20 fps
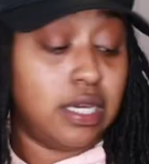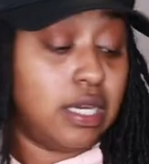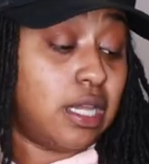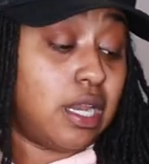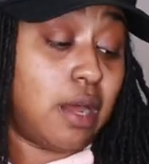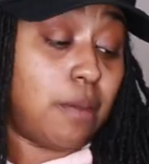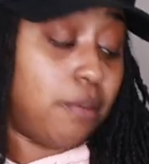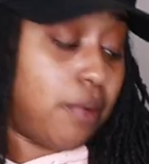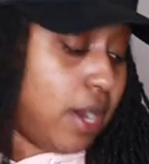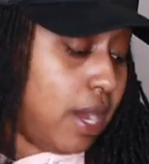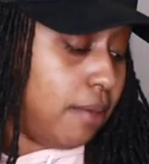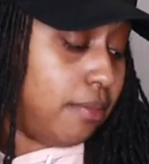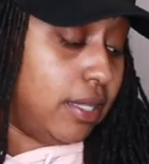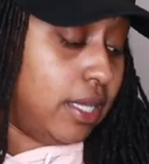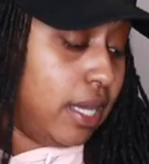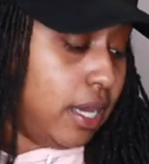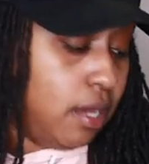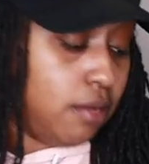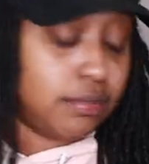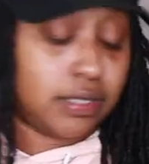And I
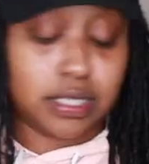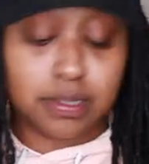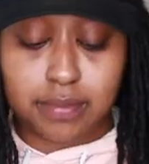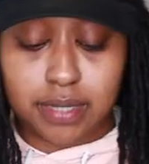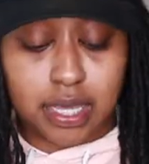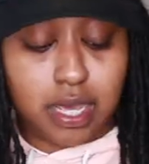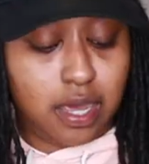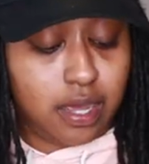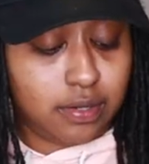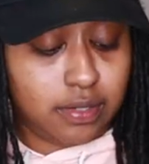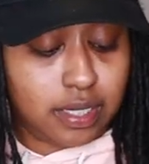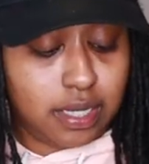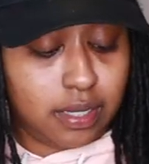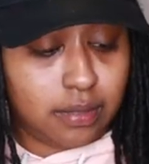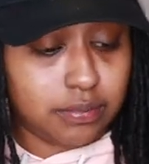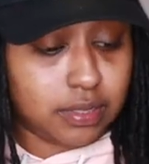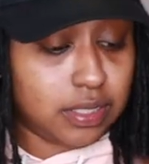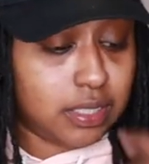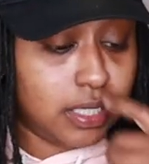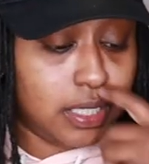probably helped some of y'all
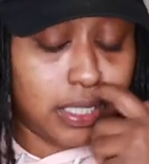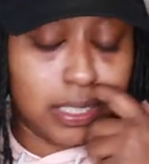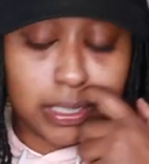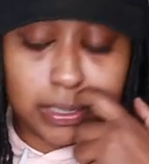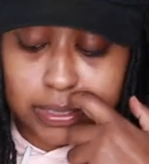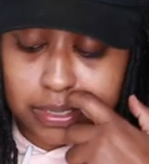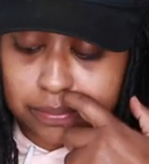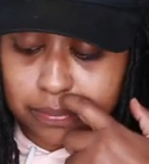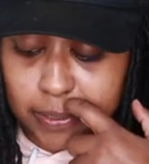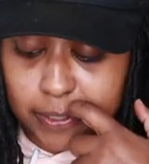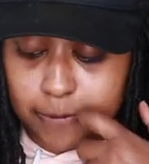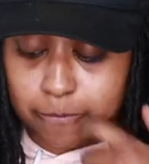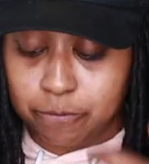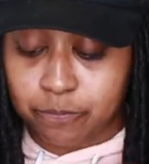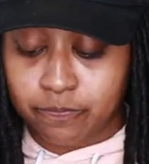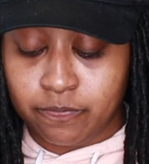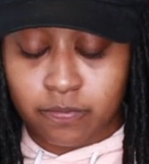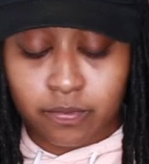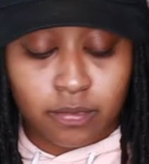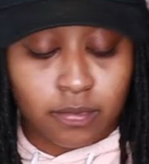damn studs,
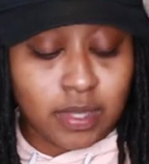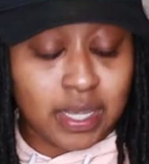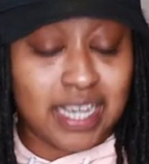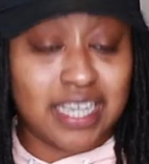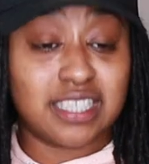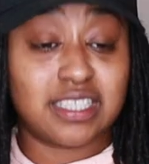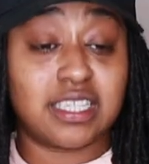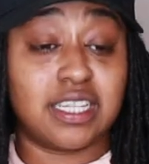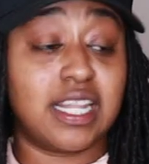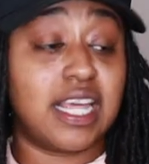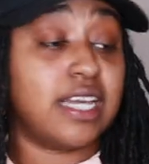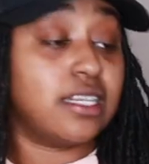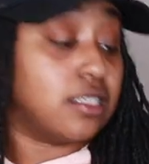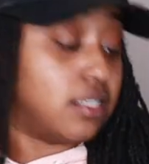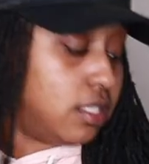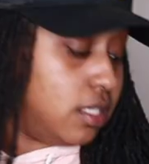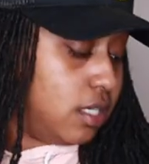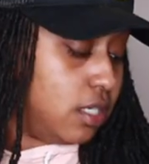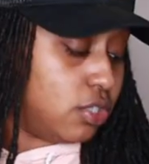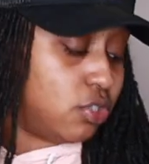but it's a lot of
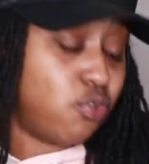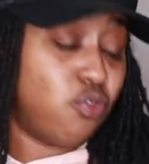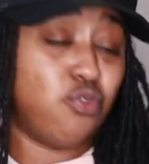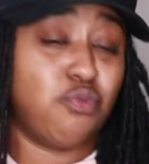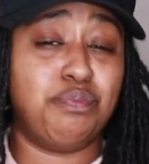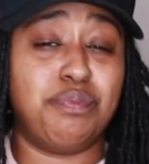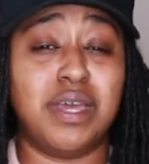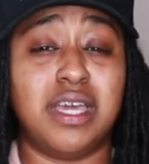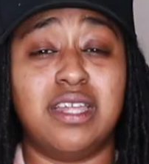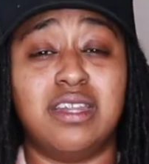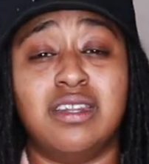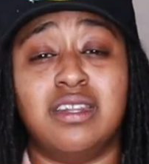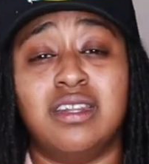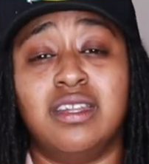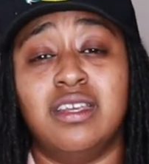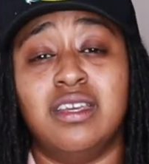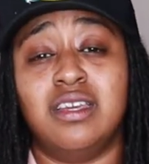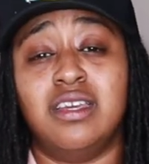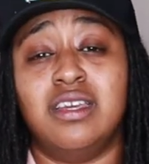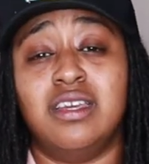studs who've been